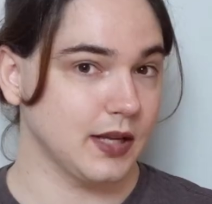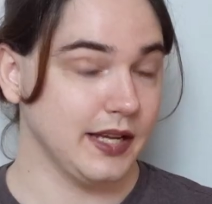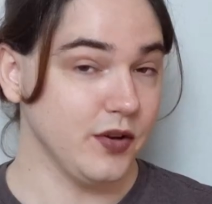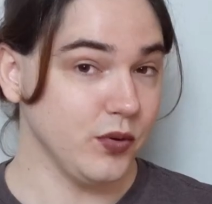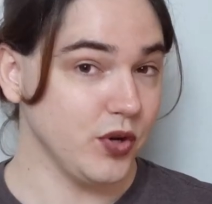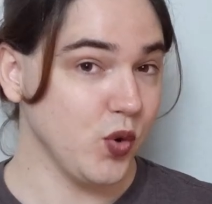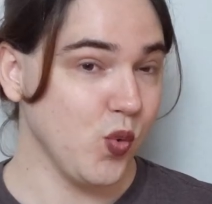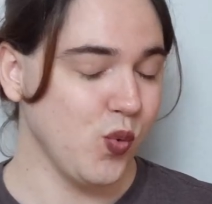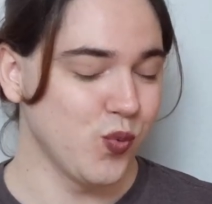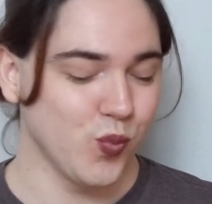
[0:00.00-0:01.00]
I don't
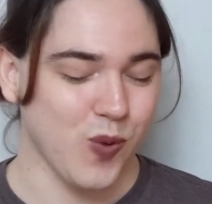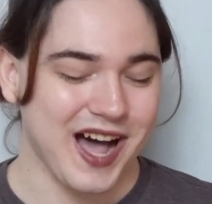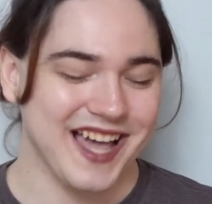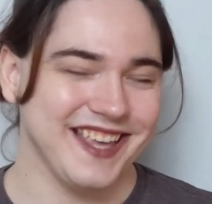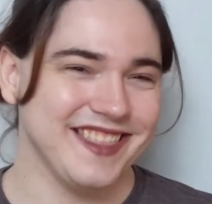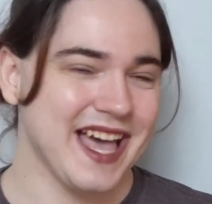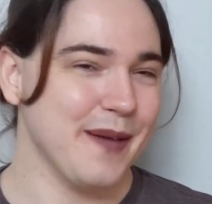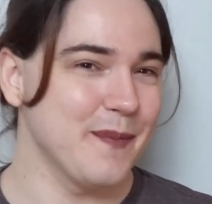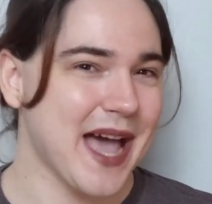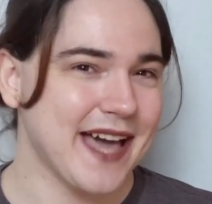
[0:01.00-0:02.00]
know why that
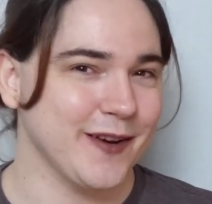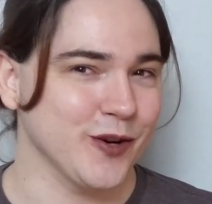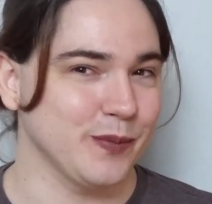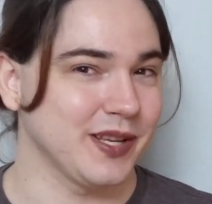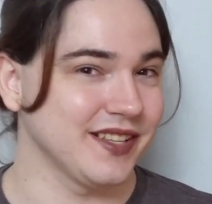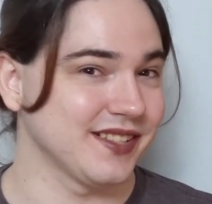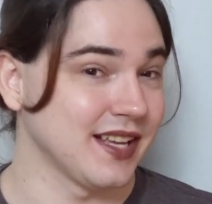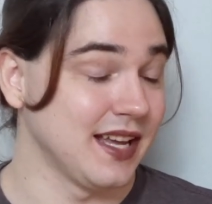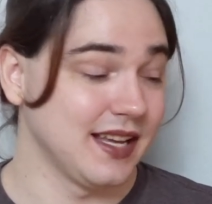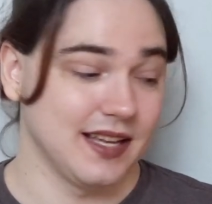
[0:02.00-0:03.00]
mattered because
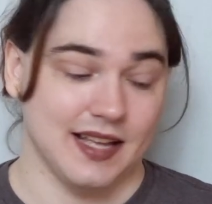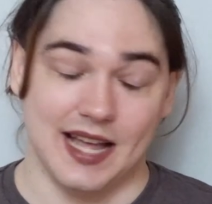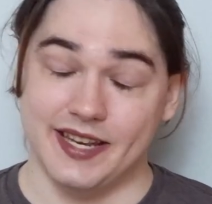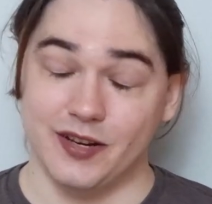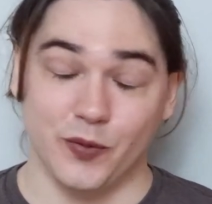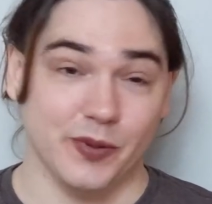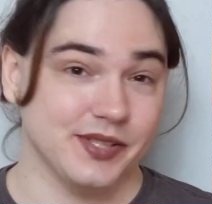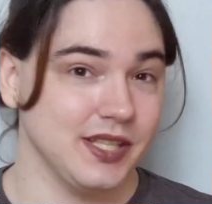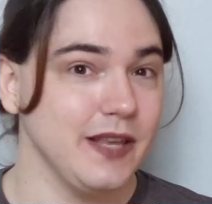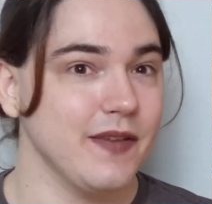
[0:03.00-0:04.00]
I didn't
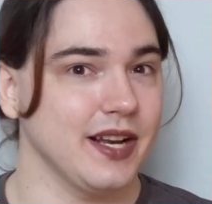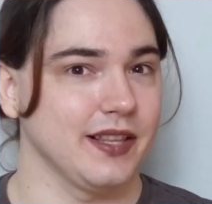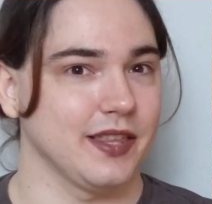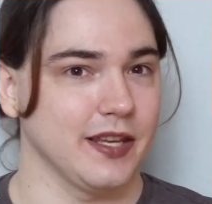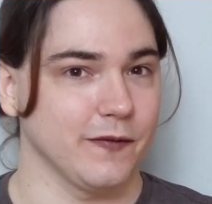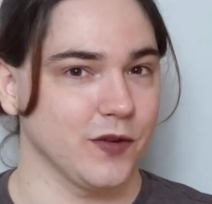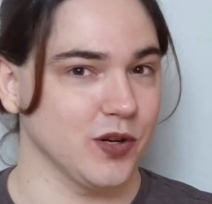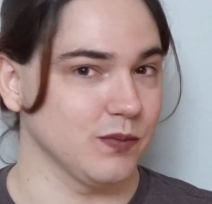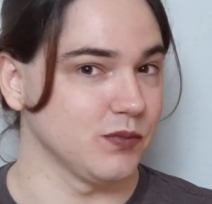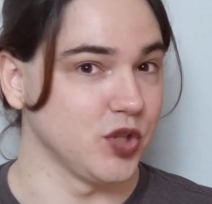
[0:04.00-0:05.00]
receive anything
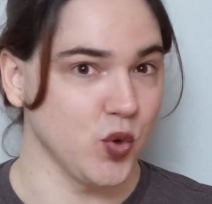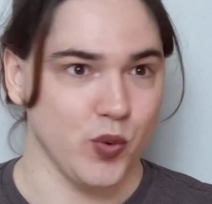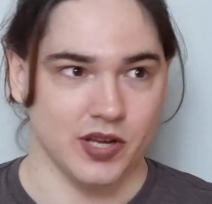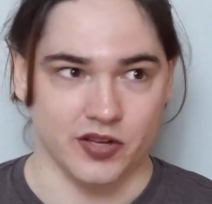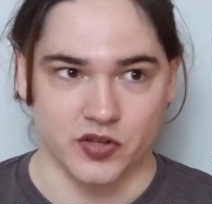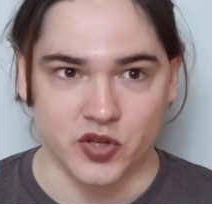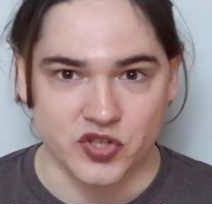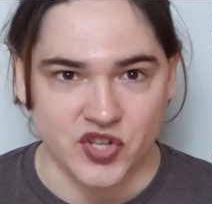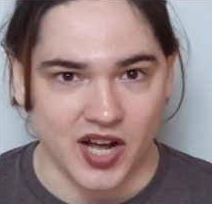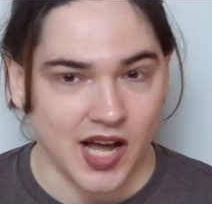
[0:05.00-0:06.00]
for doing a good
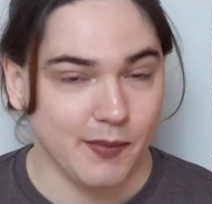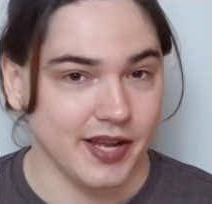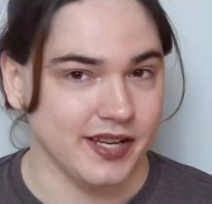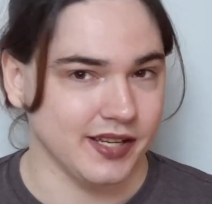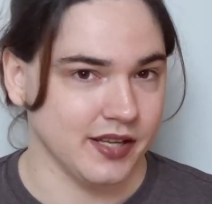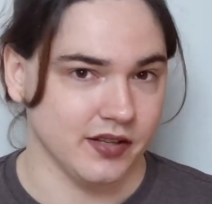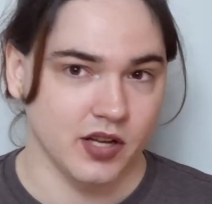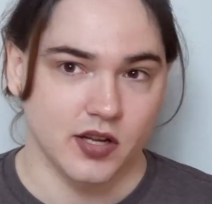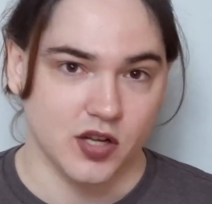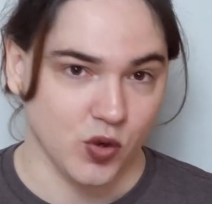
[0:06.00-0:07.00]
job. I didn't get
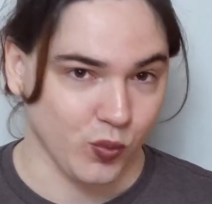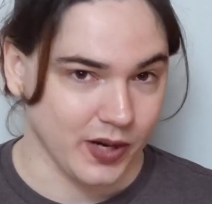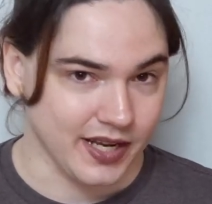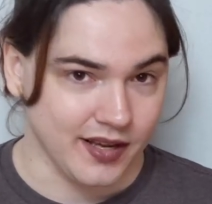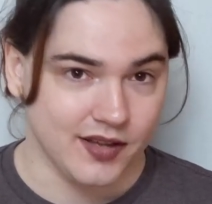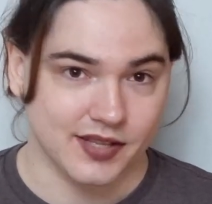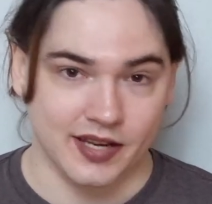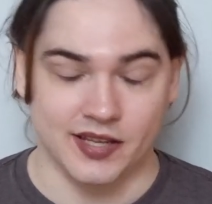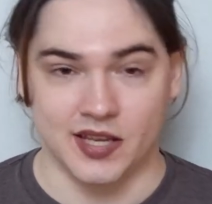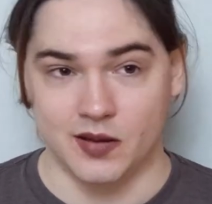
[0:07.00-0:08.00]
a raise. I
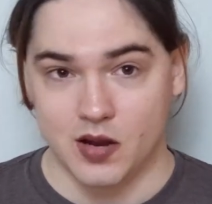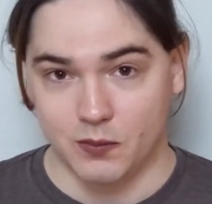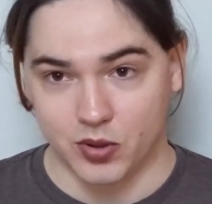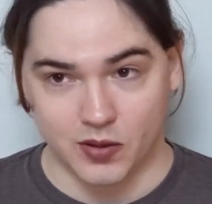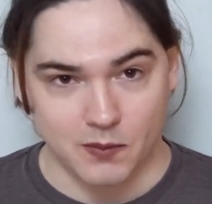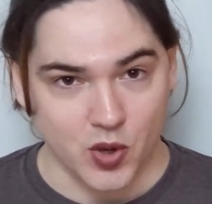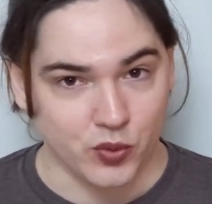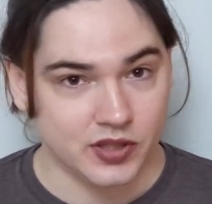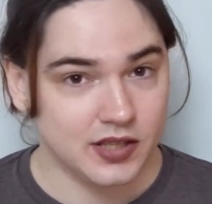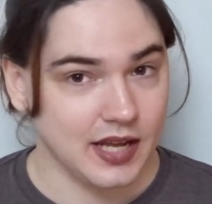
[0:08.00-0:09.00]
didn't get
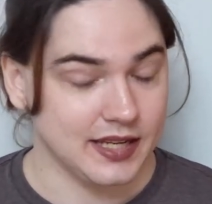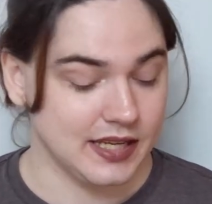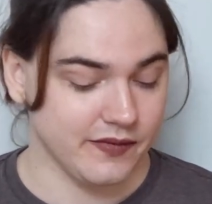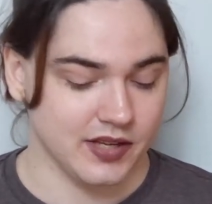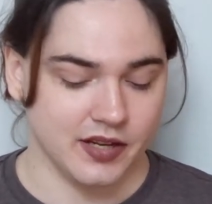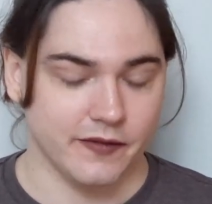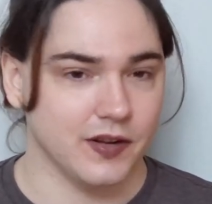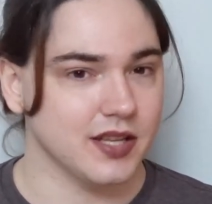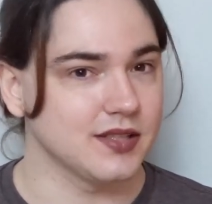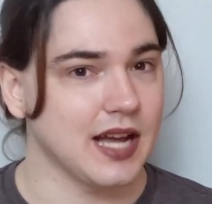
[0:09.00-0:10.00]
promoted. I didn't even get a
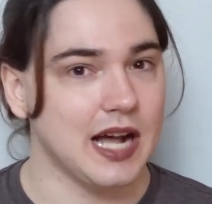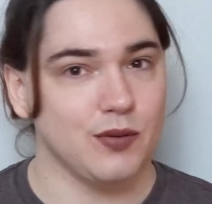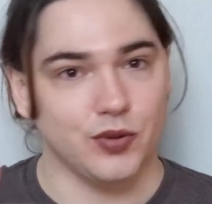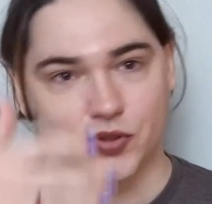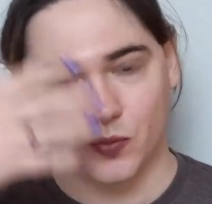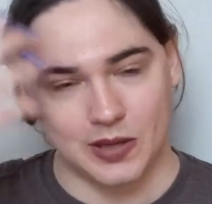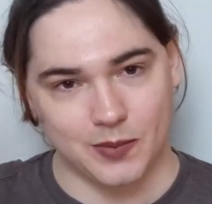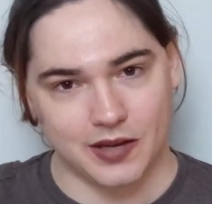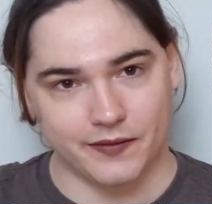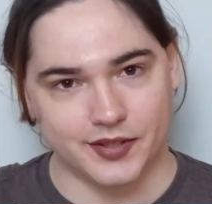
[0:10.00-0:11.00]
fucking towel to wipe
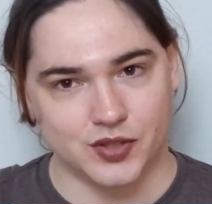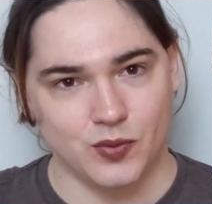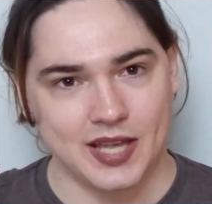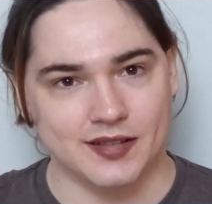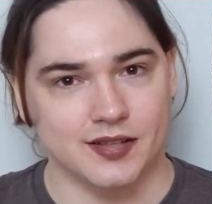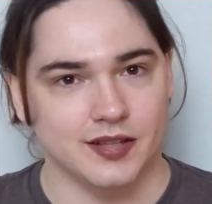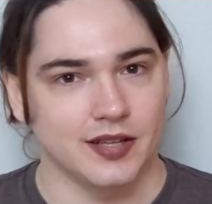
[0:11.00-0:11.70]
off the sweat.